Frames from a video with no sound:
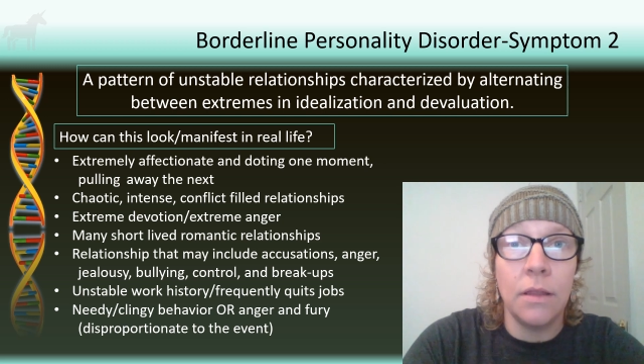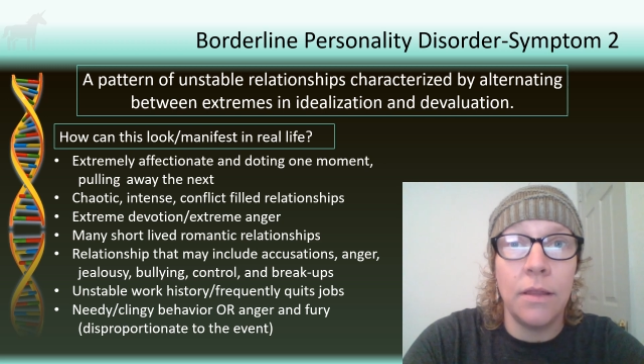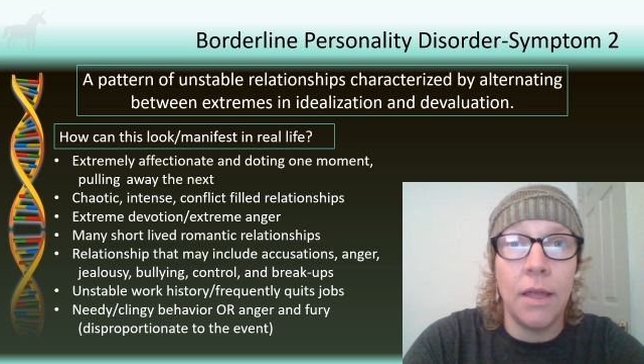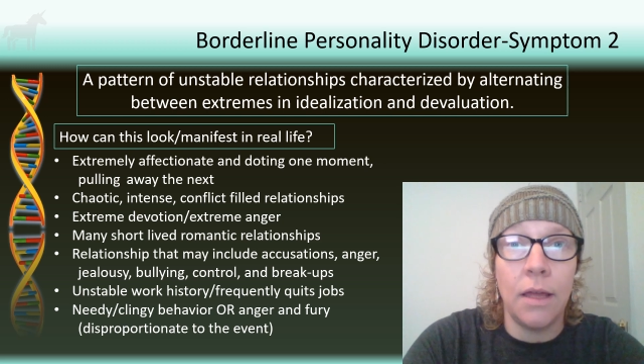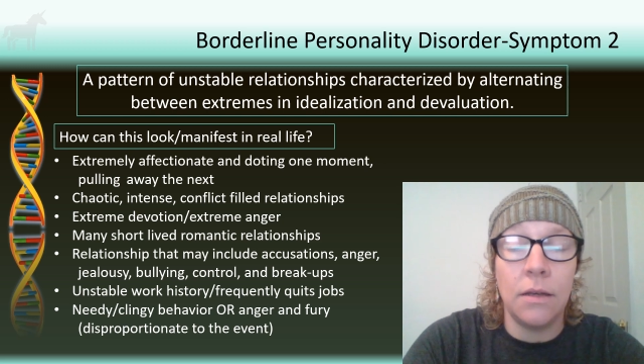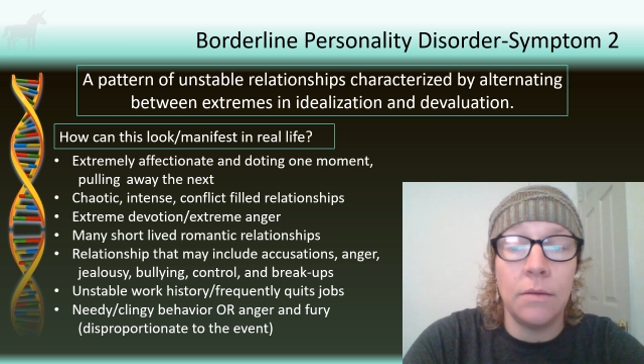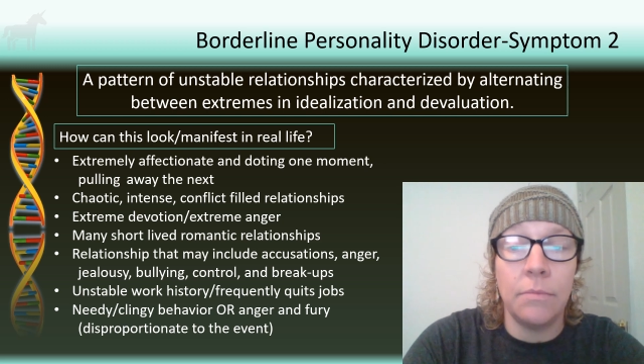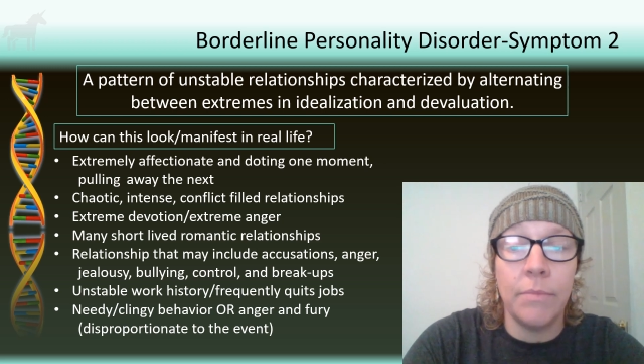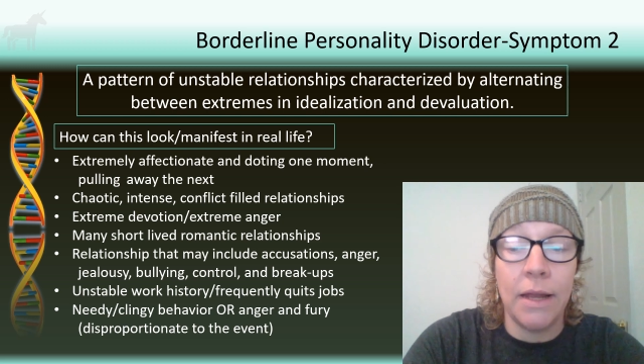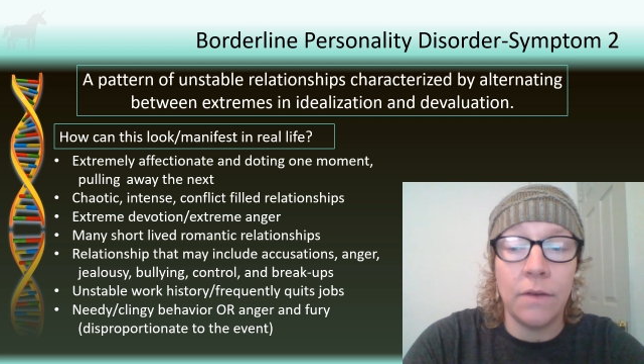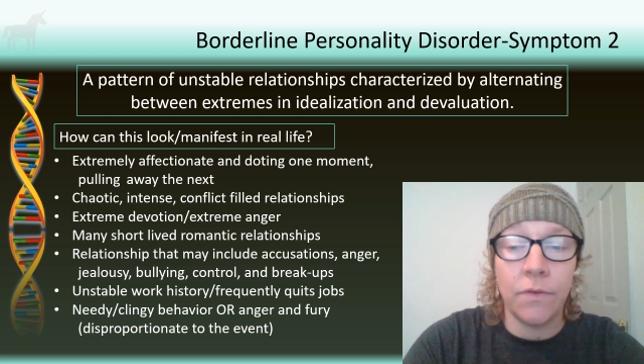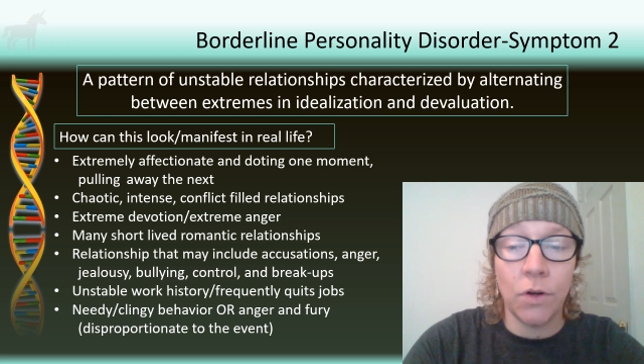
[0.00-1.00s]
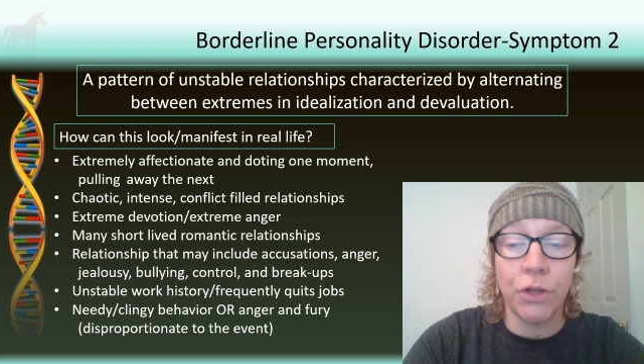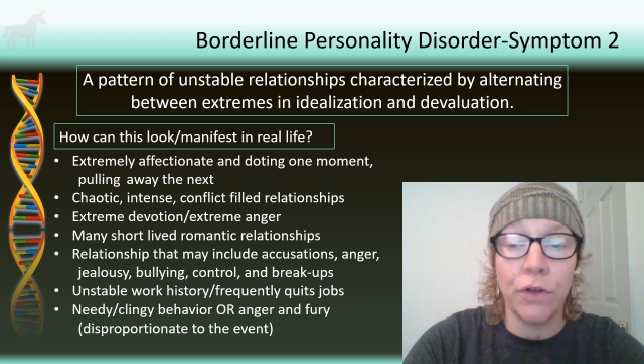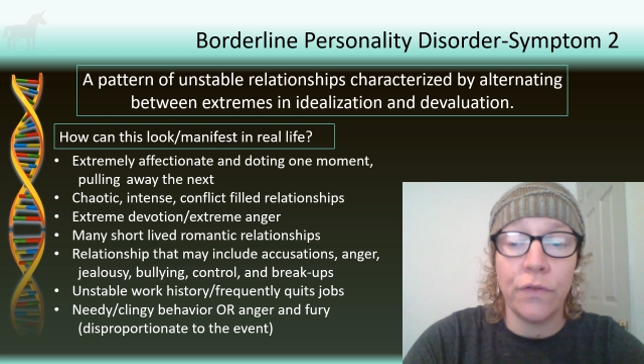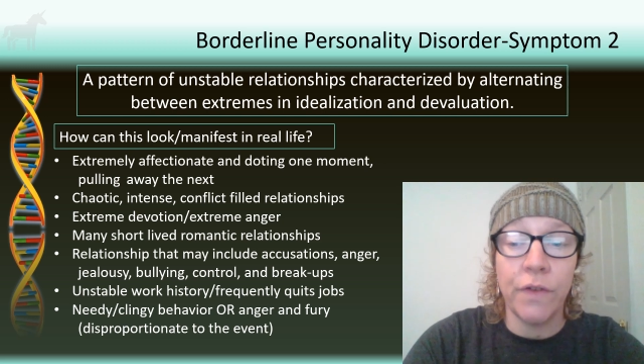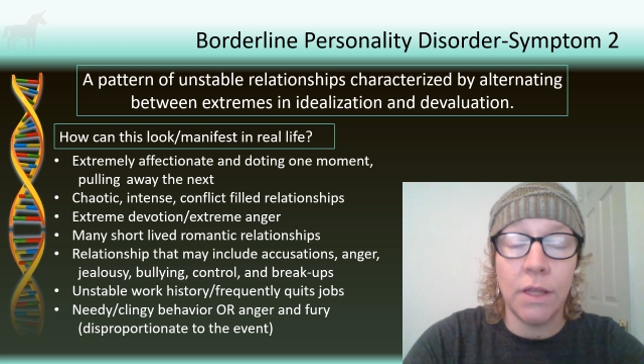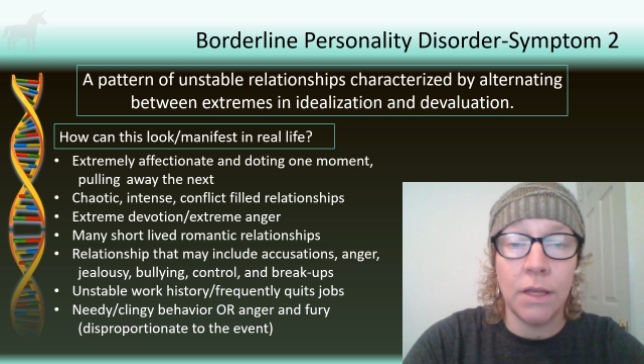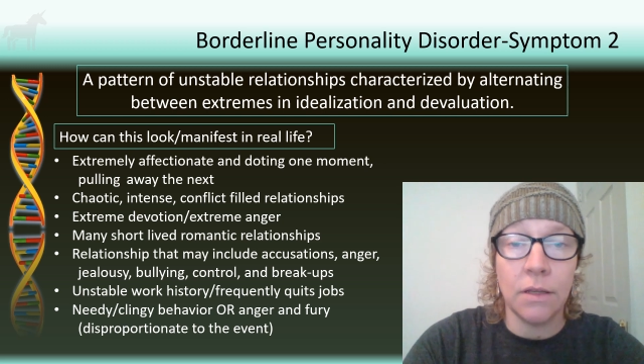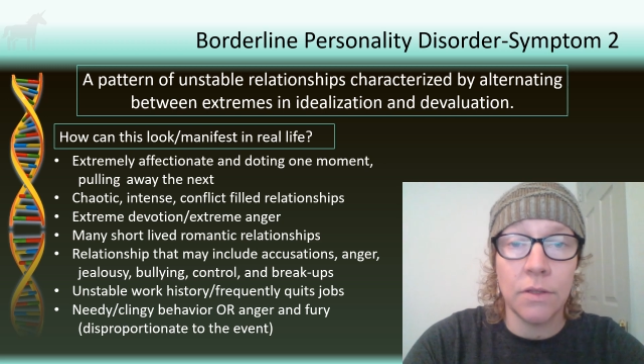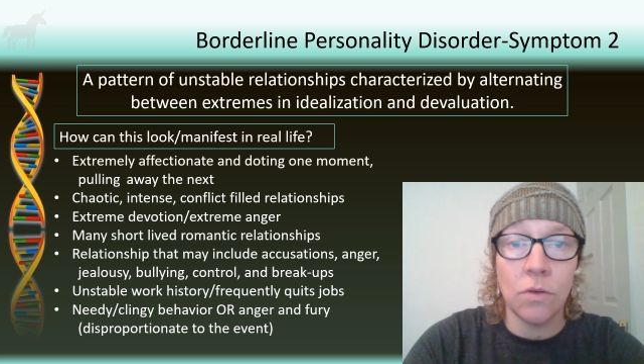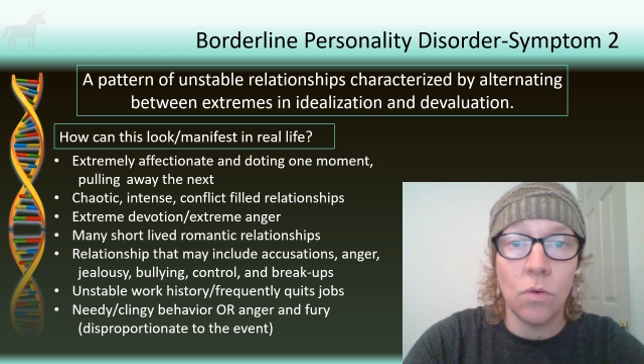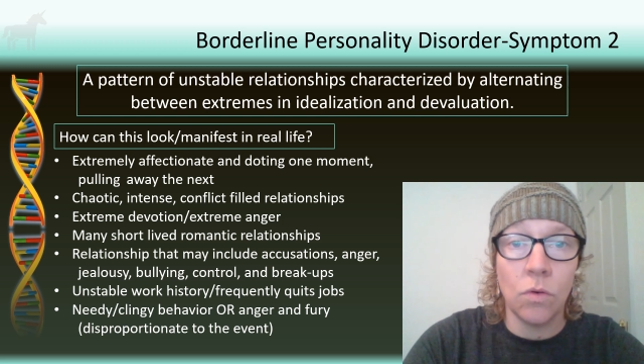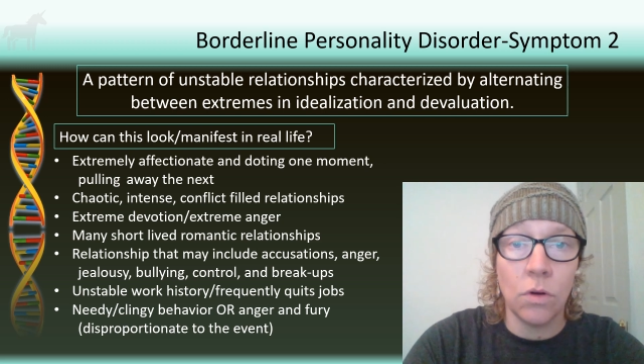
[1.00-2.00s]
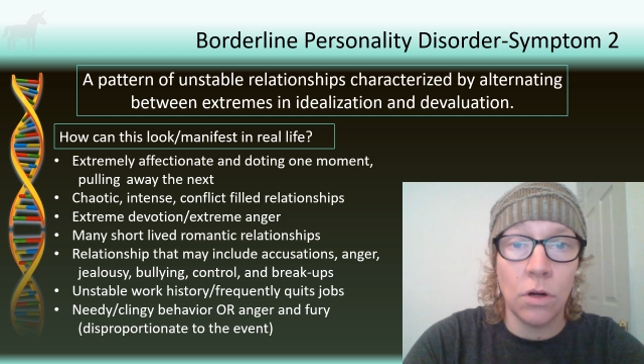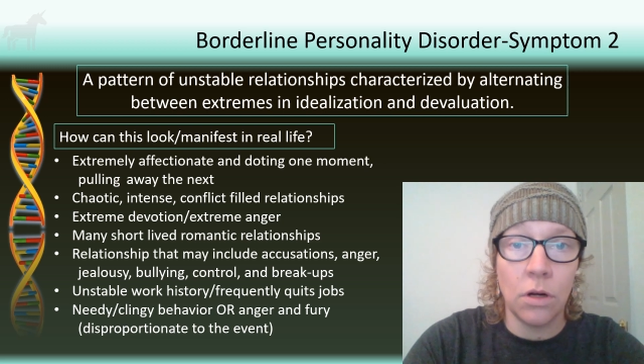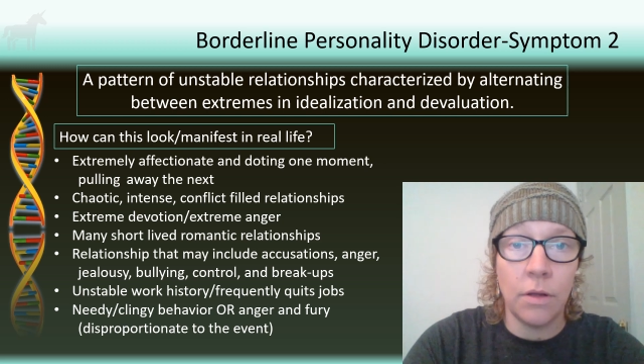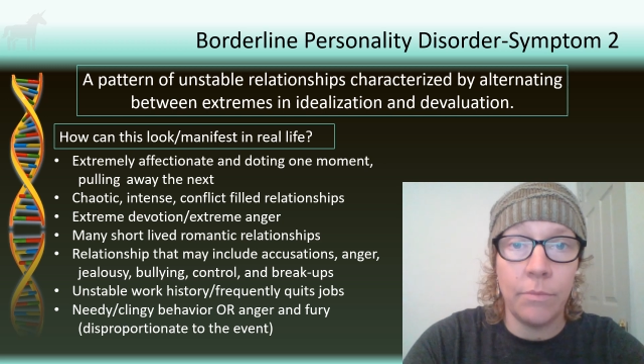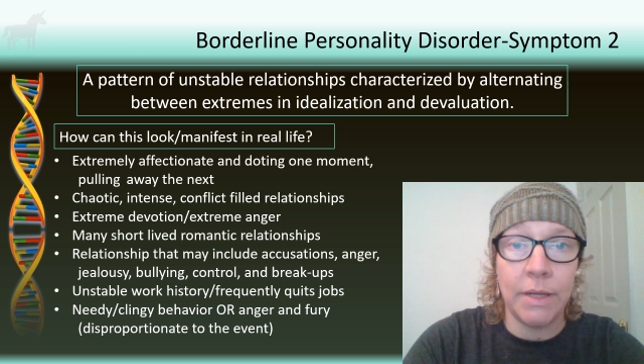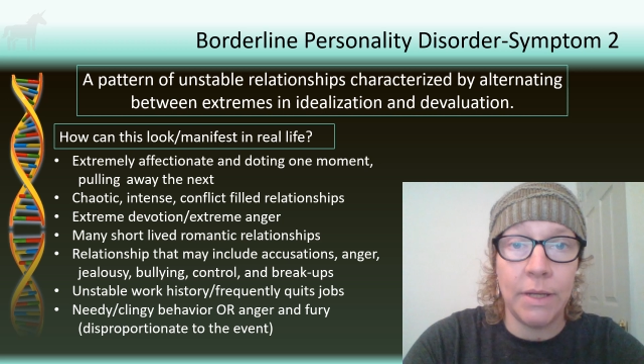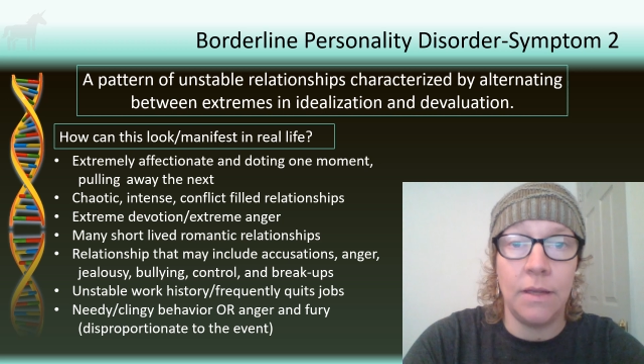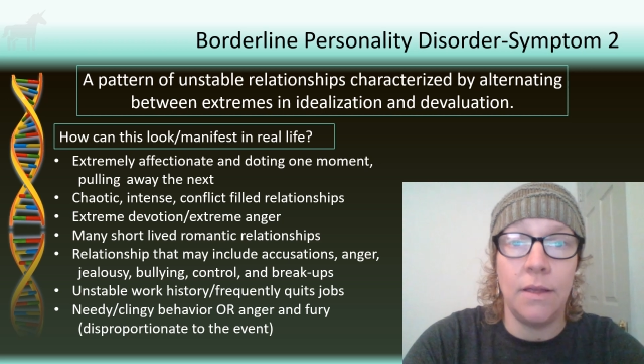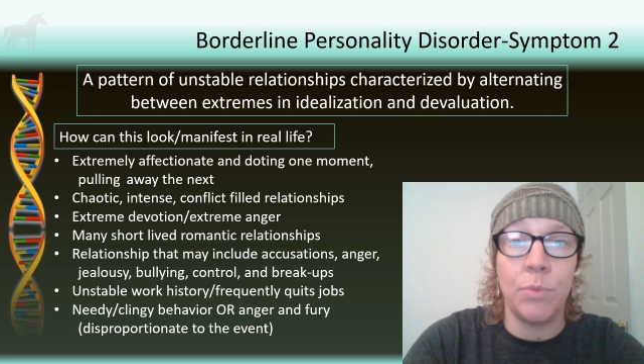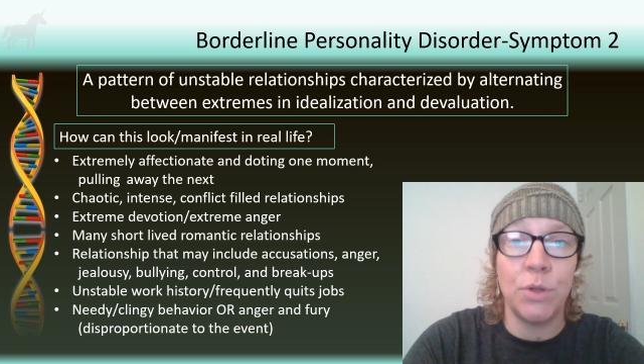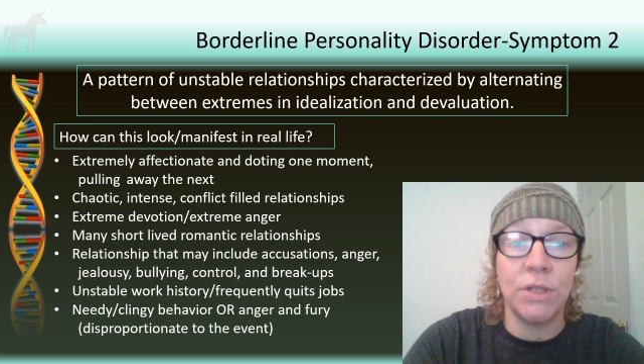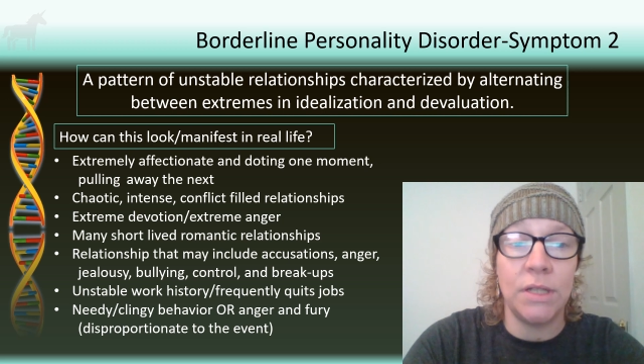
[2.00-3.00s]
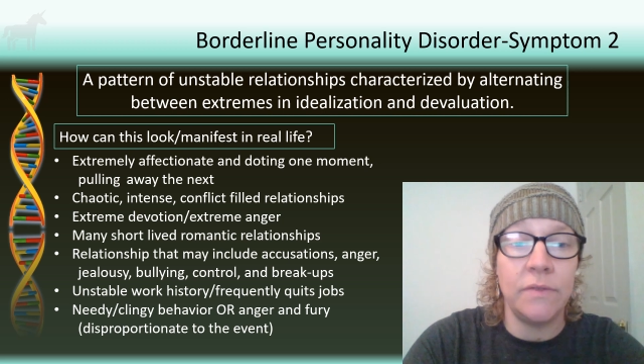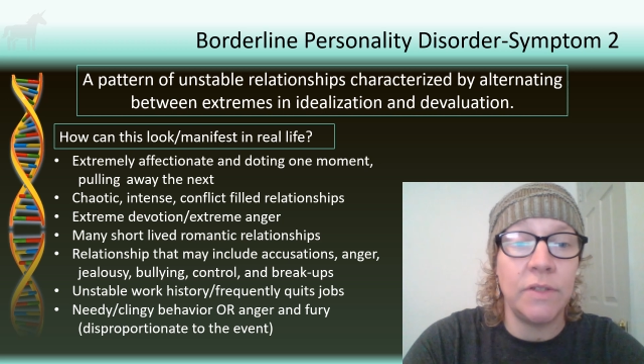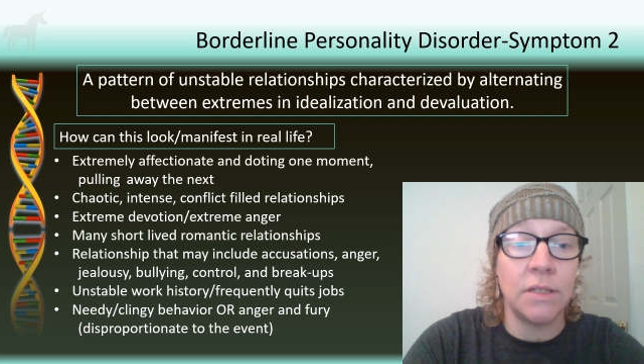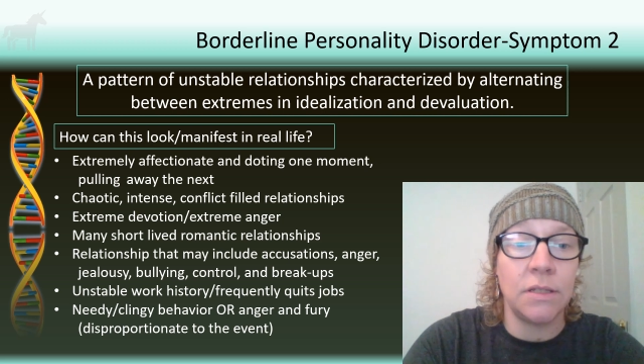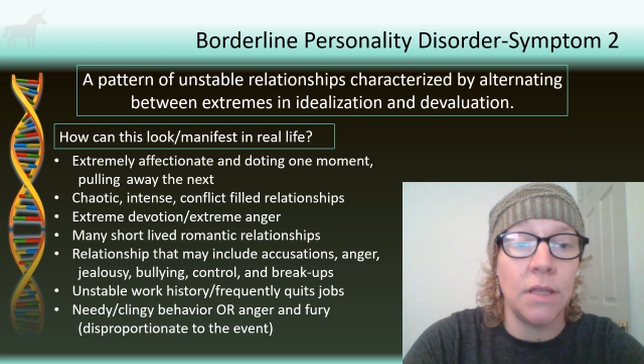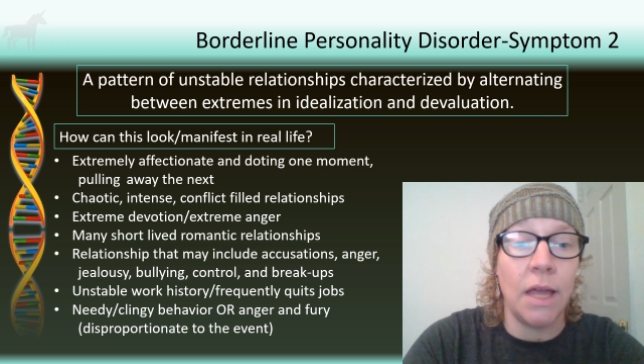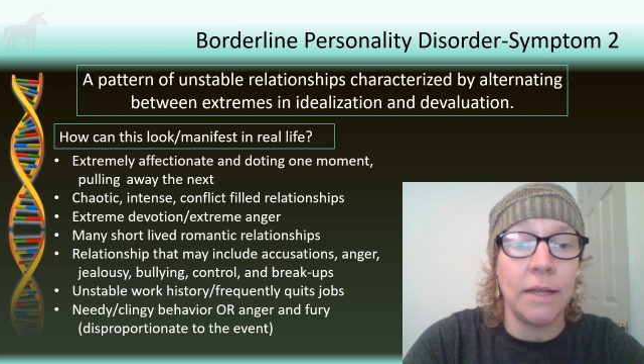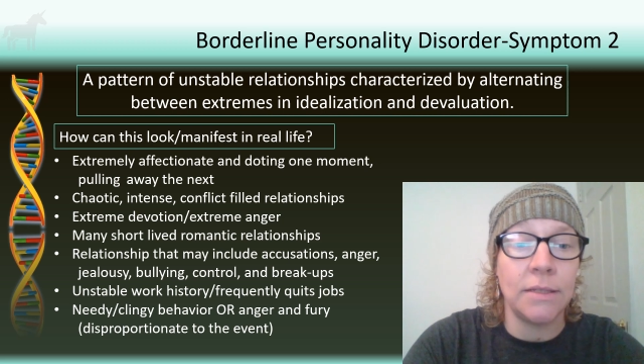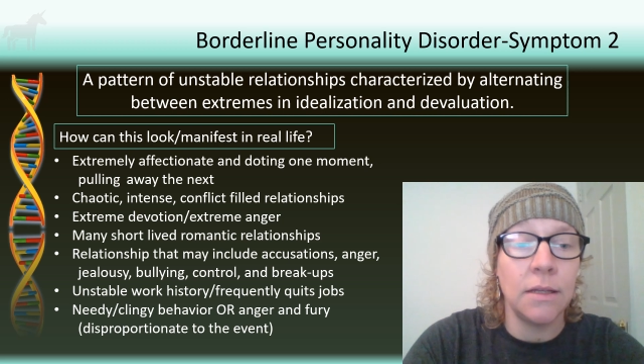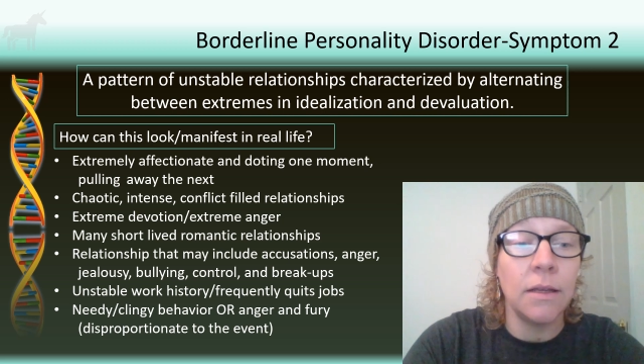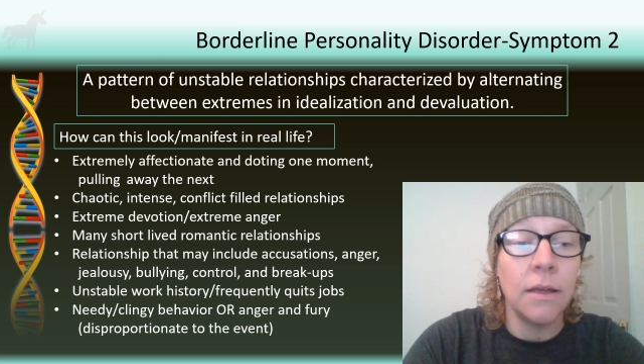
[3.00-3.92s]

that might have hurt their feelings or been perceived as a slight.